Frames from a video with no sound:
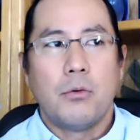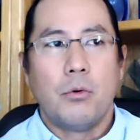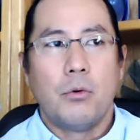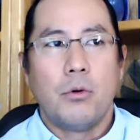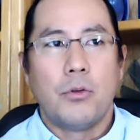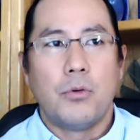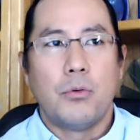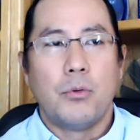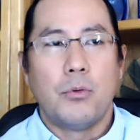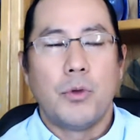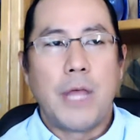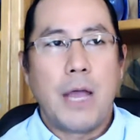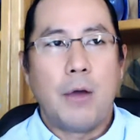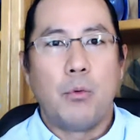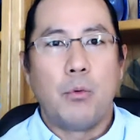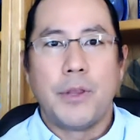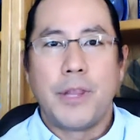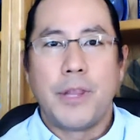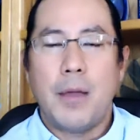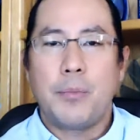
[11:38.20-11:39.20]
Would
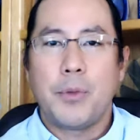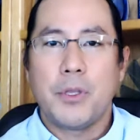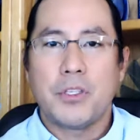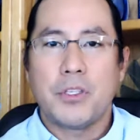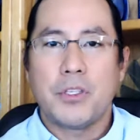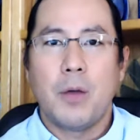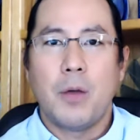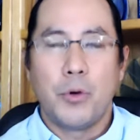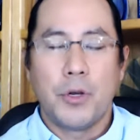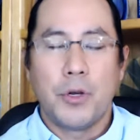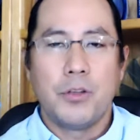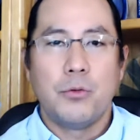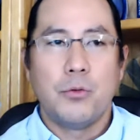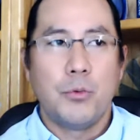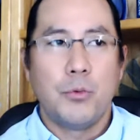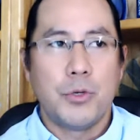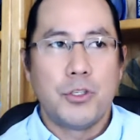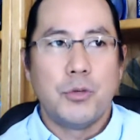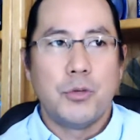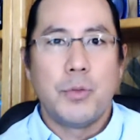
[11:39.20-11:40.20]
that be something?
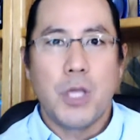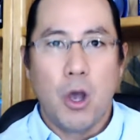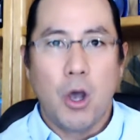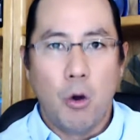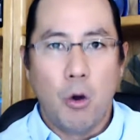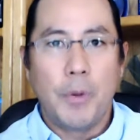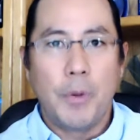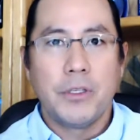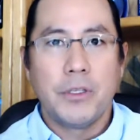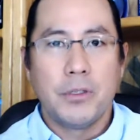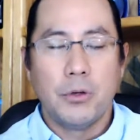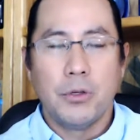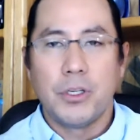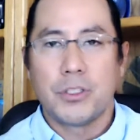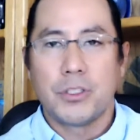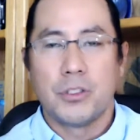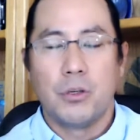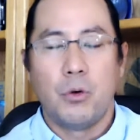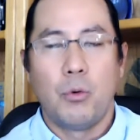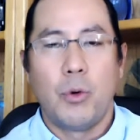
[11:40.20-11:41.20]
Would you be open to
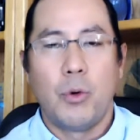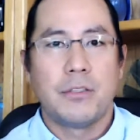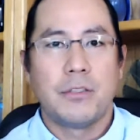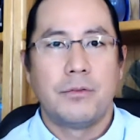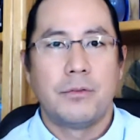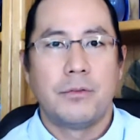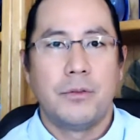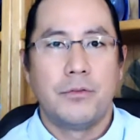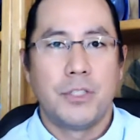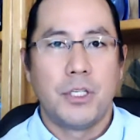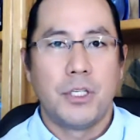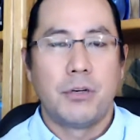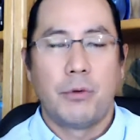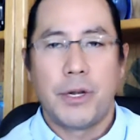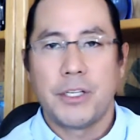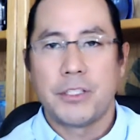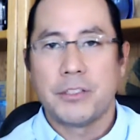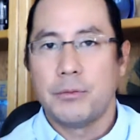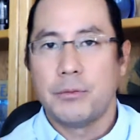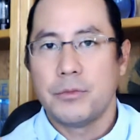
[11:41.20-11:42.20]
additional ways of
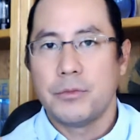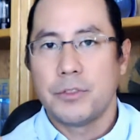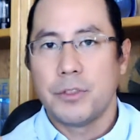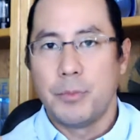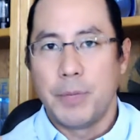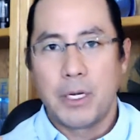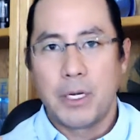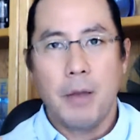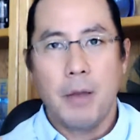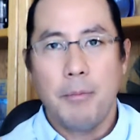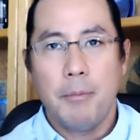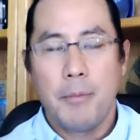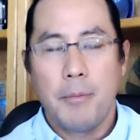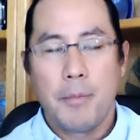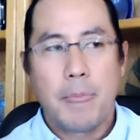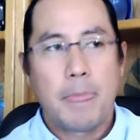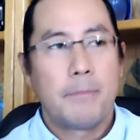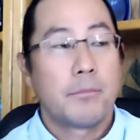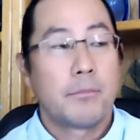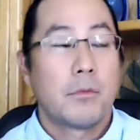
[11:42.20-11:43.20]
generating some income?
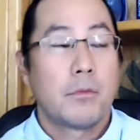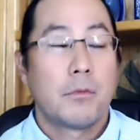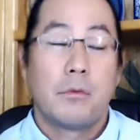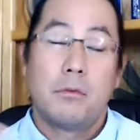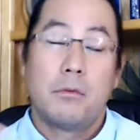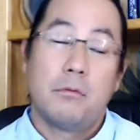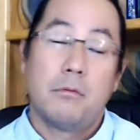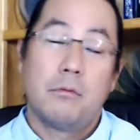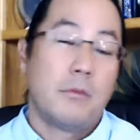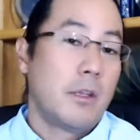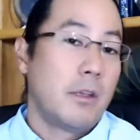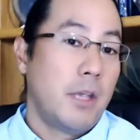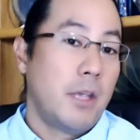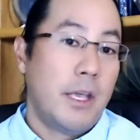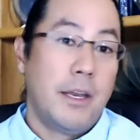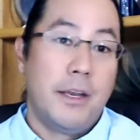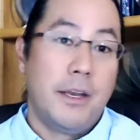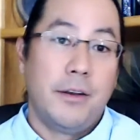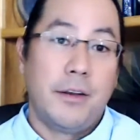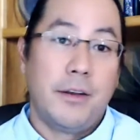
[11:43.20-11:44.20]

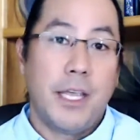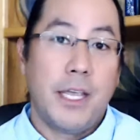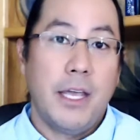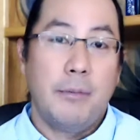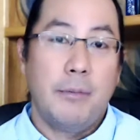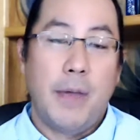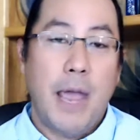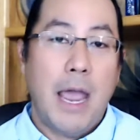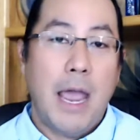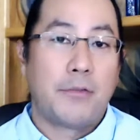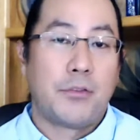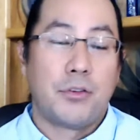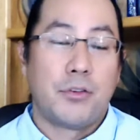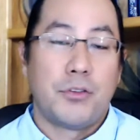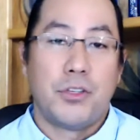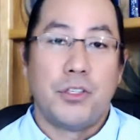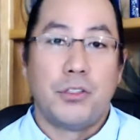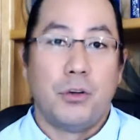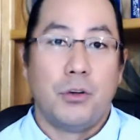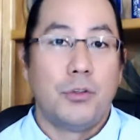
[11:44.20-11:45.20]
And again, after
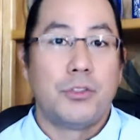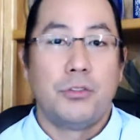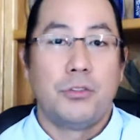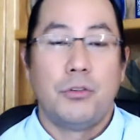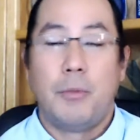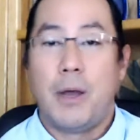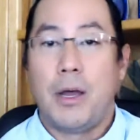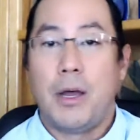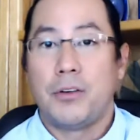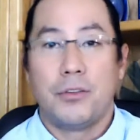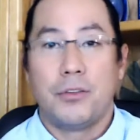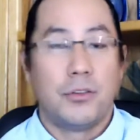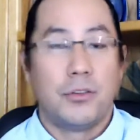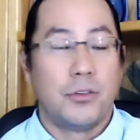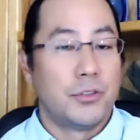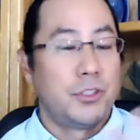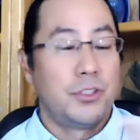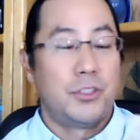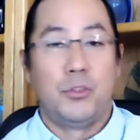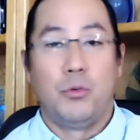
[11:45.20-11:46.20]
she told you about her
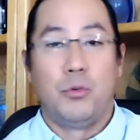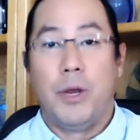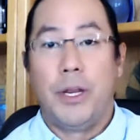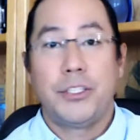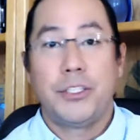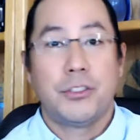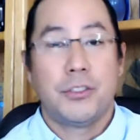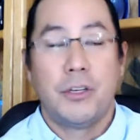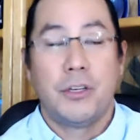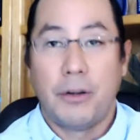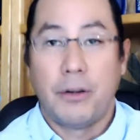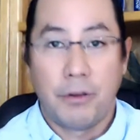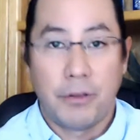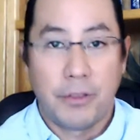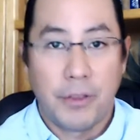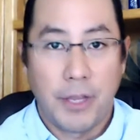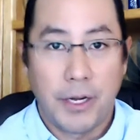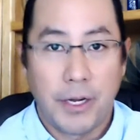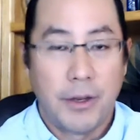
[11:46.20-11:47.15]
situation and everything,